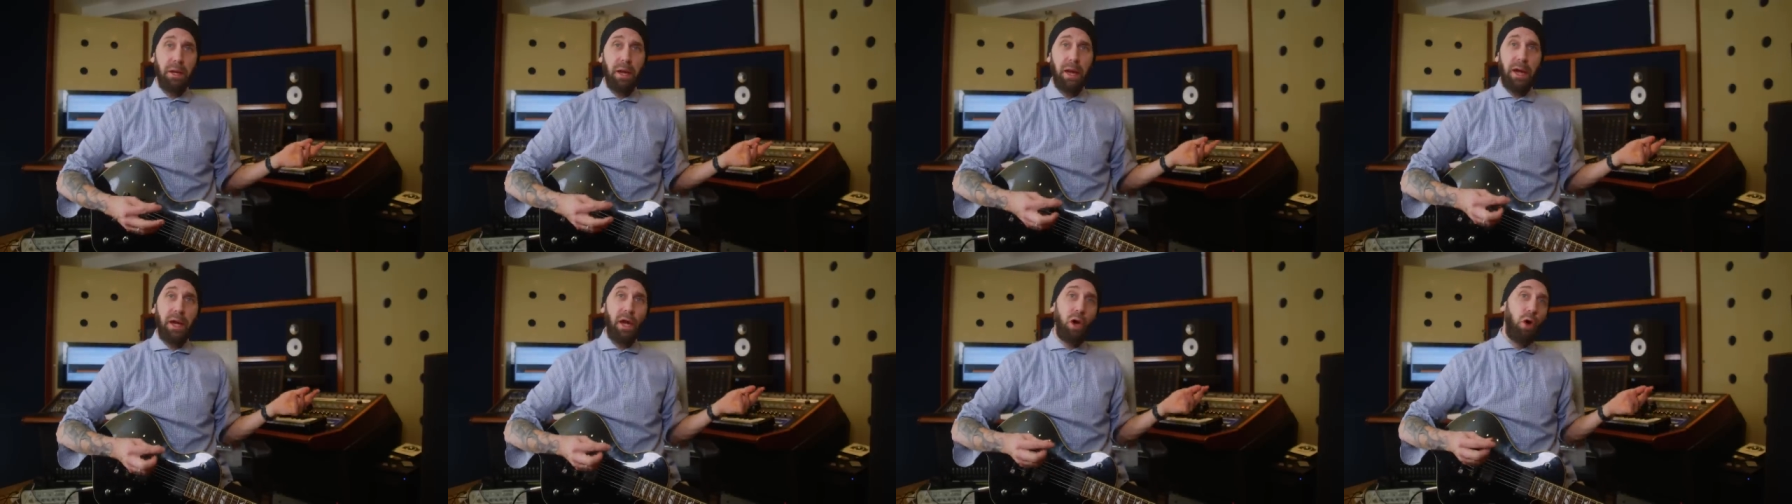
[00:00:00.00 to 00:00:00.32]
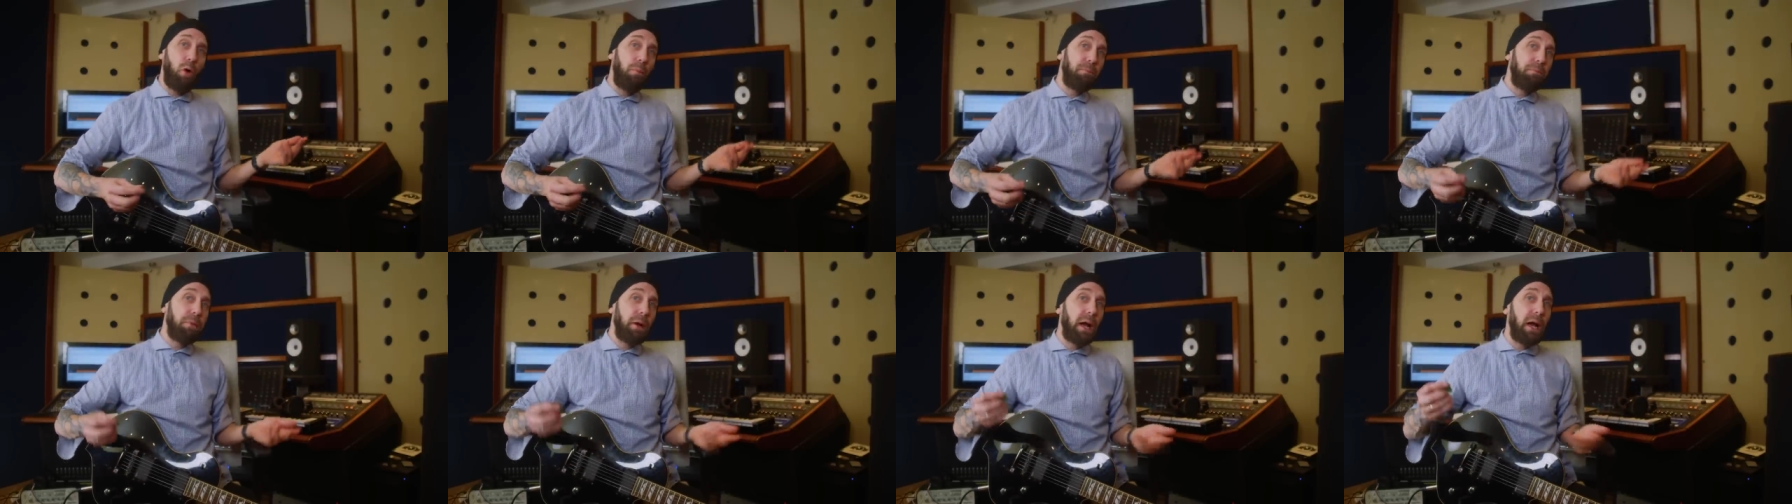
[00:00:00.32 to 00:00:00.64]
I
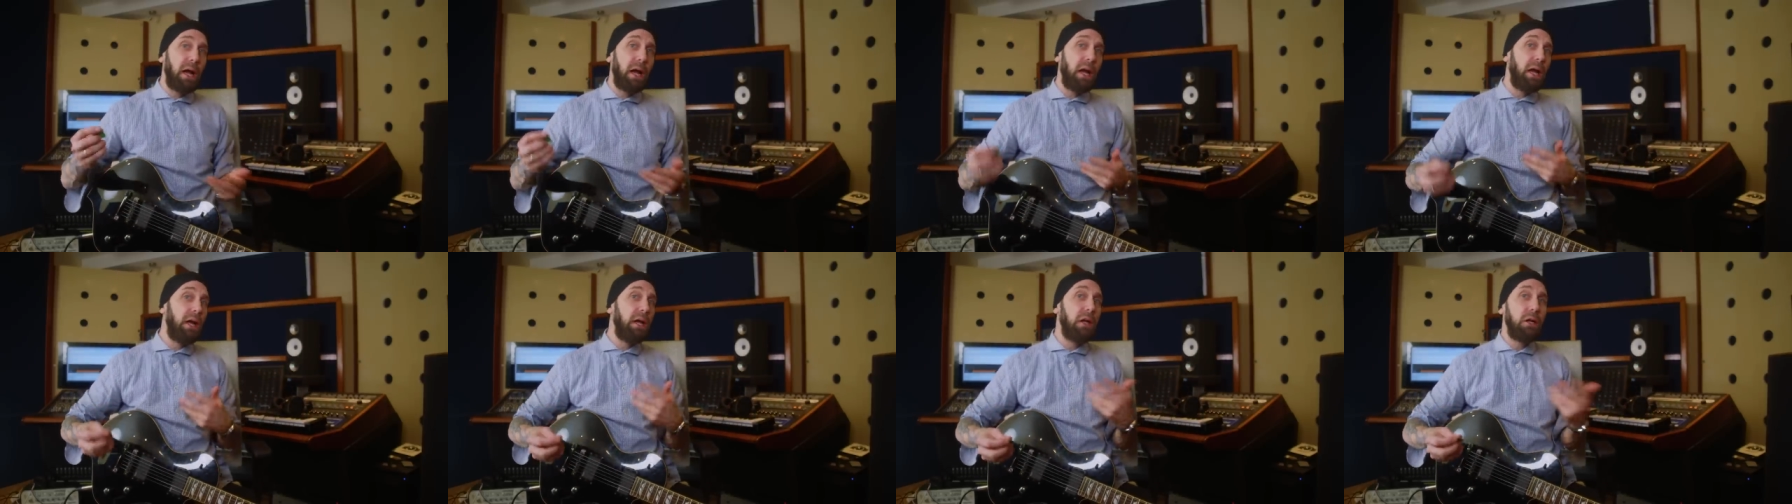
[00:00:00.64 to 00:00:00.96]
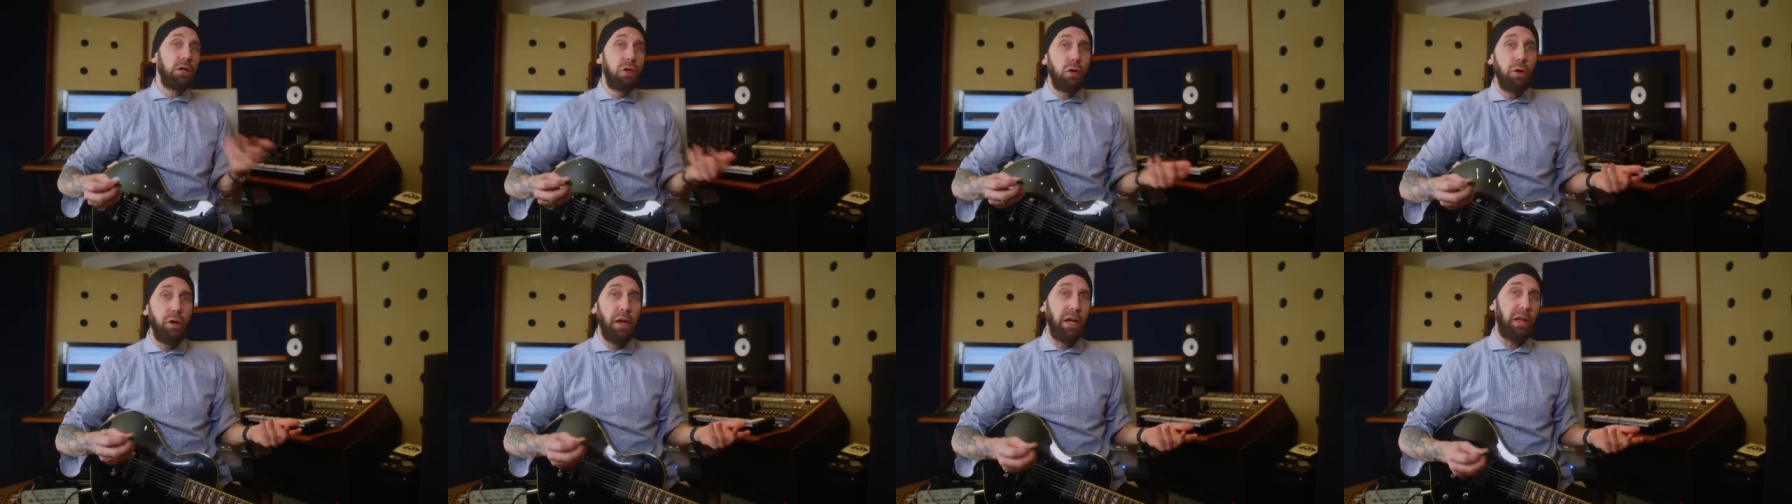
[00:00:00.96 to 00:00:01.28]
hope I
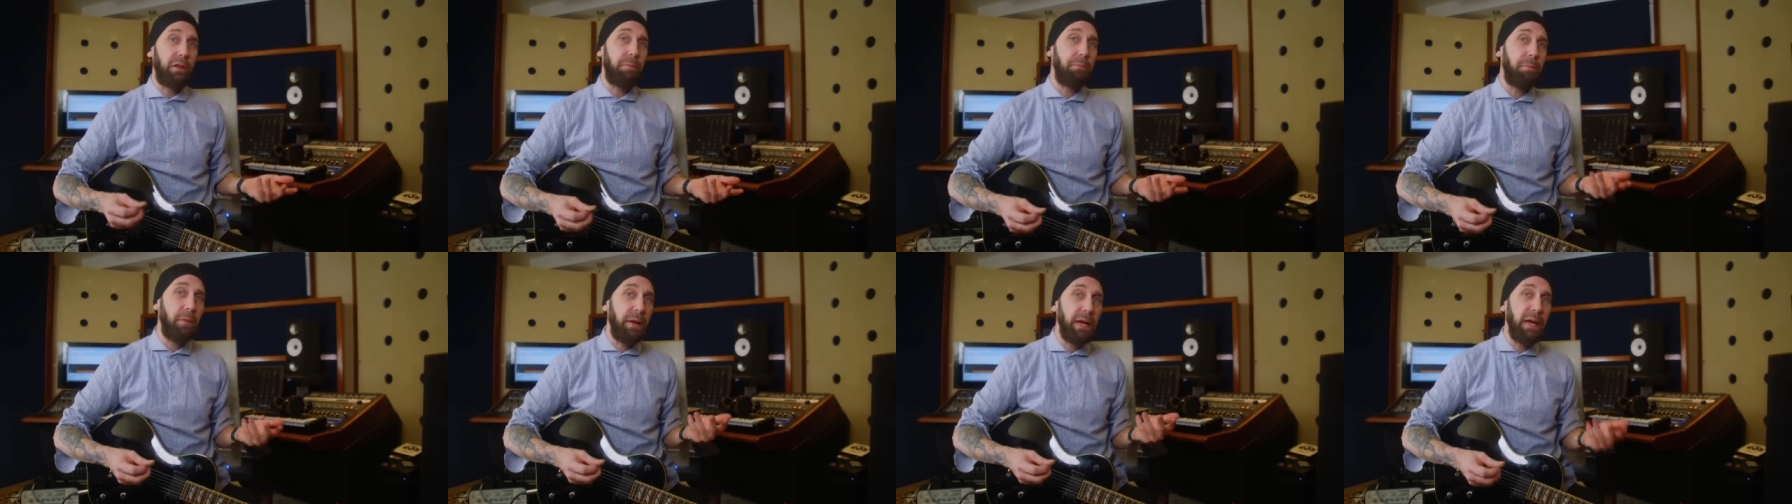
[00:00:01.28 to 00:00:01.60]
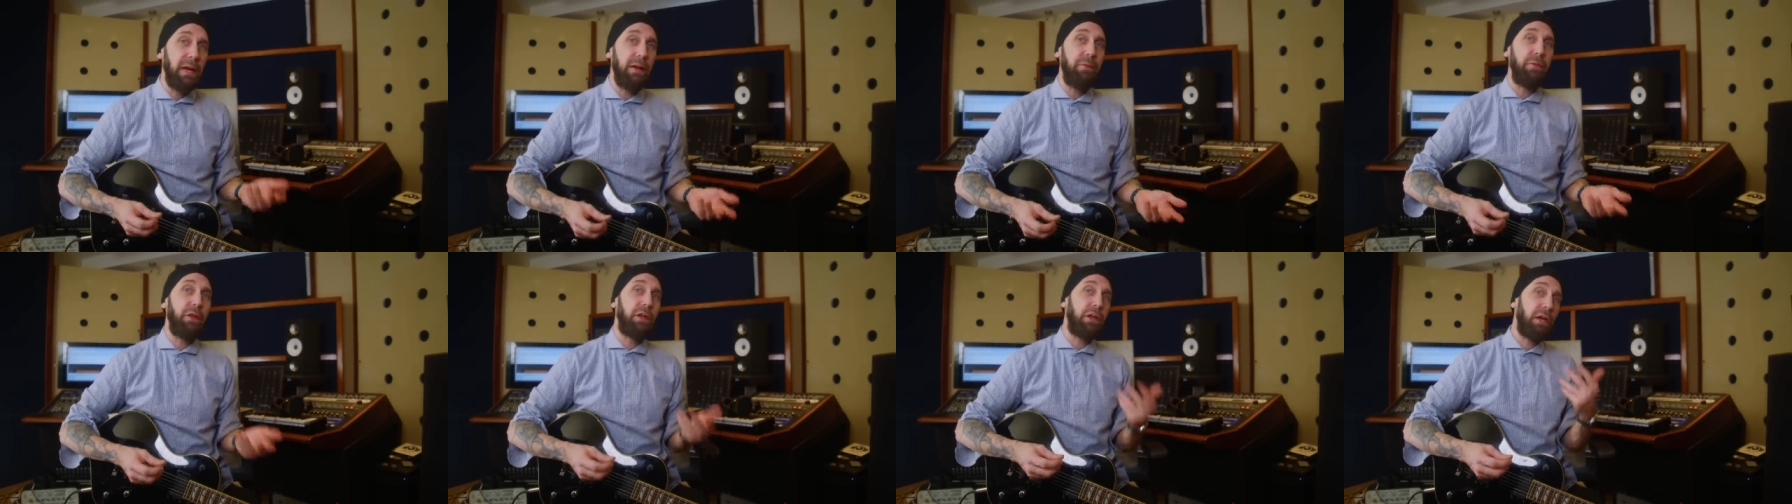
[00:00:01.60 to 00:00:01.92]
could
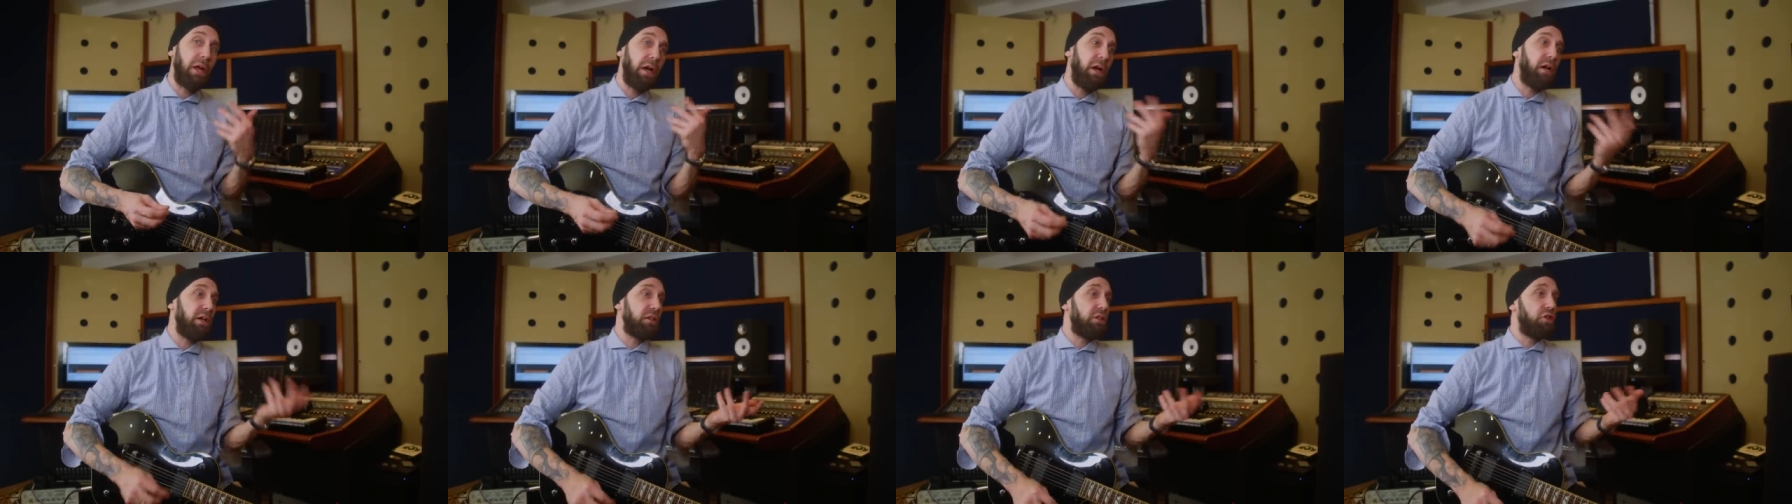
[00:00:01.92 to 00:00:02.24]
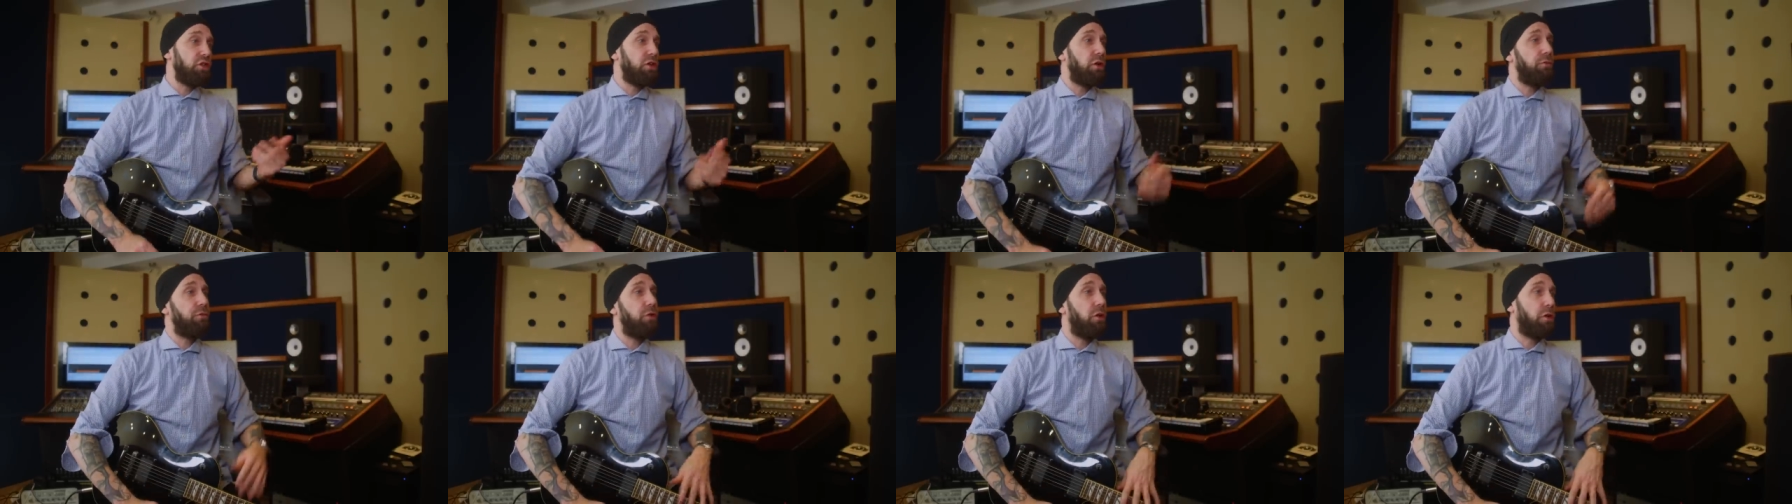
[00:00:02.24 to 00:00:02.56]
explain the
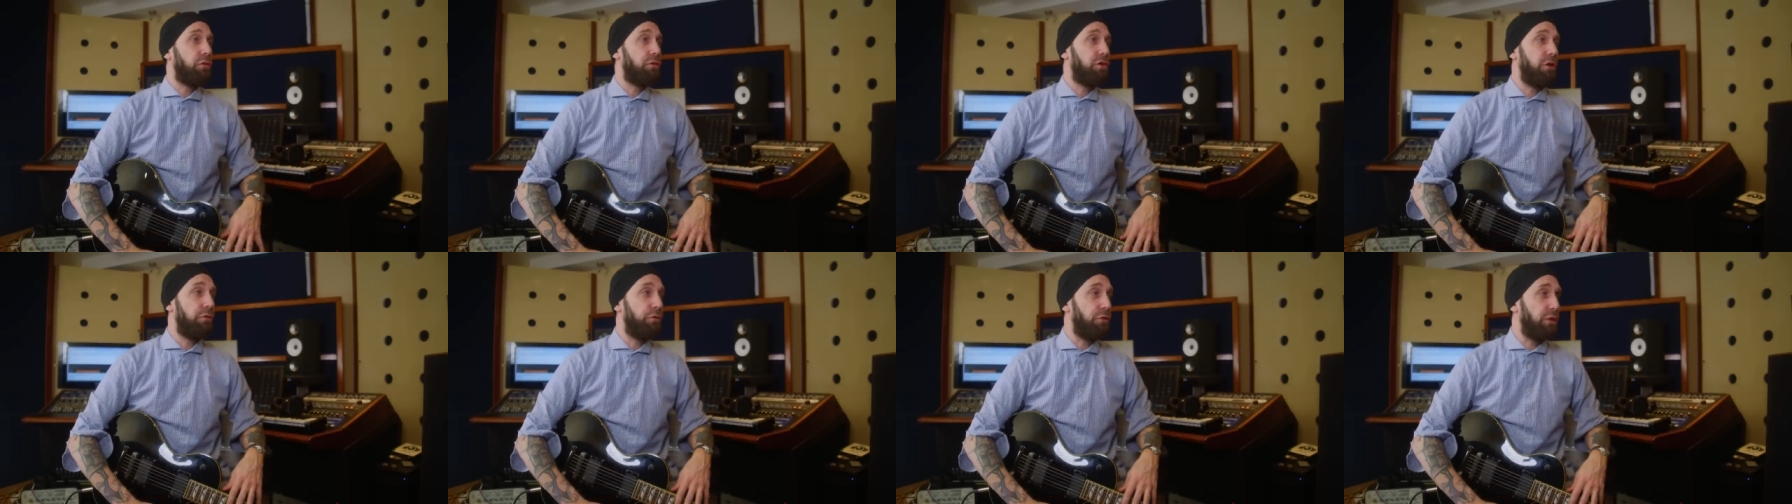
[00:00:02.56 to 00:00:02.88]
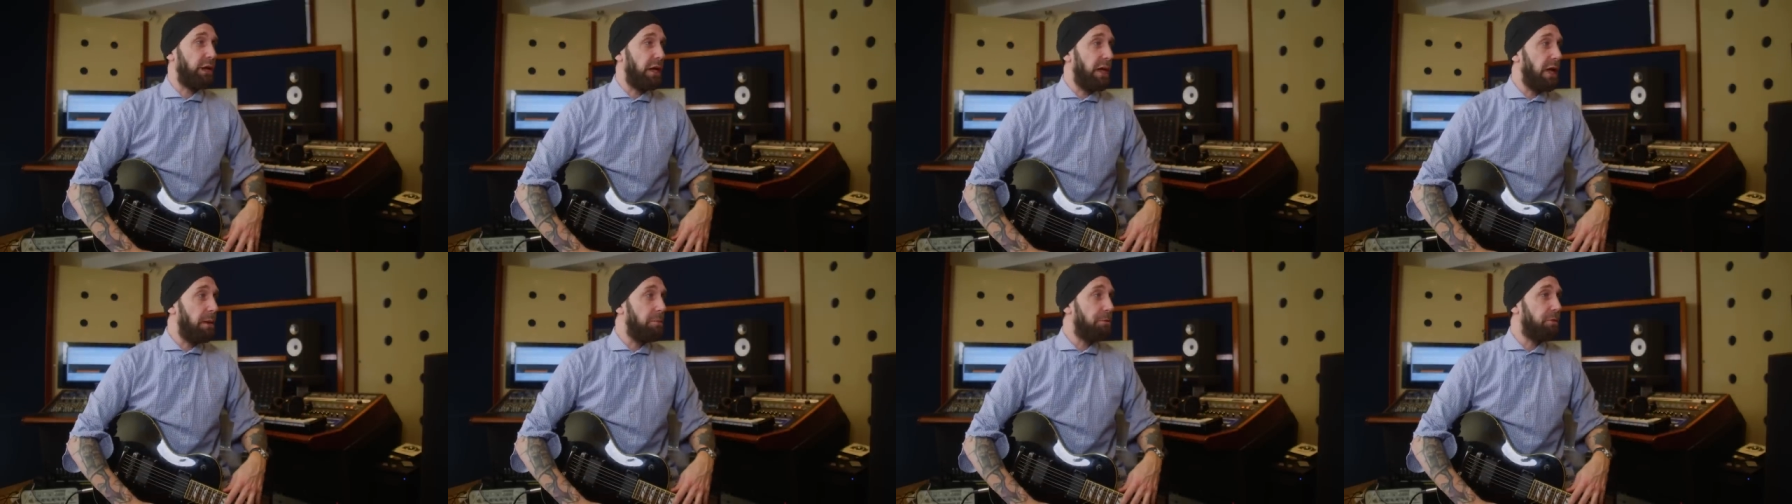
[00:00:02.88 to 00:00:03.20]
character of those
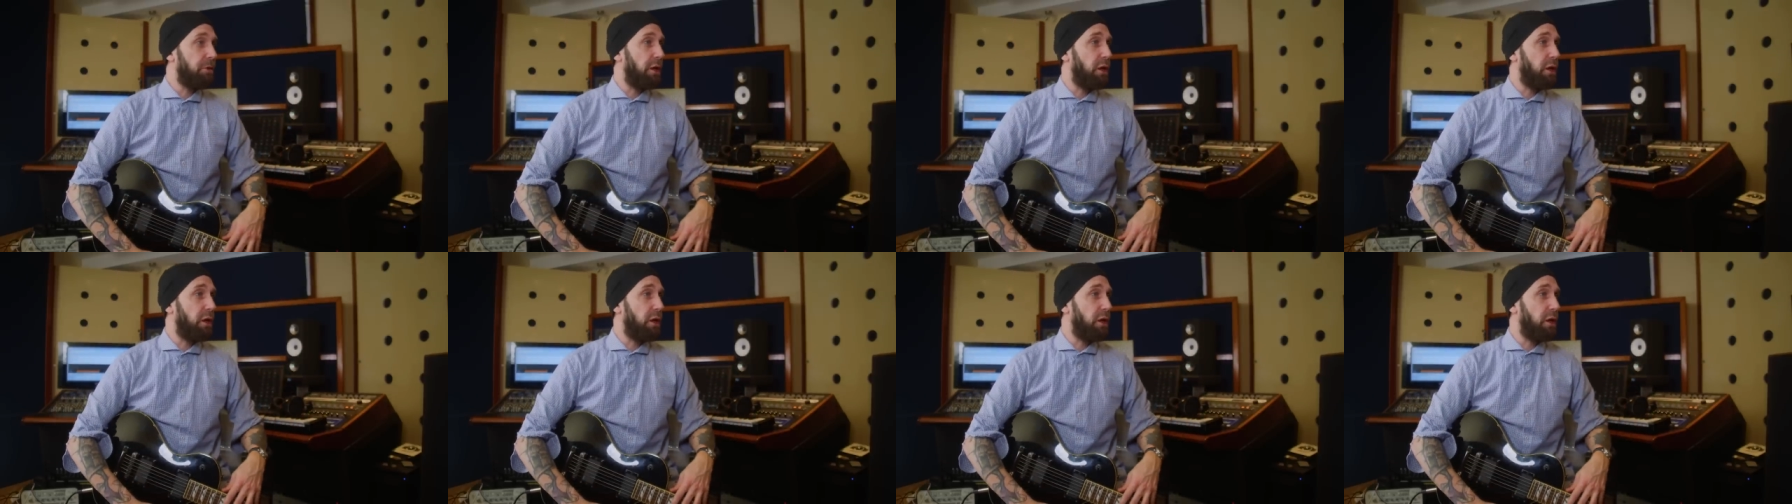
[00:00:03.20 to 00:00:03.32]
different amps.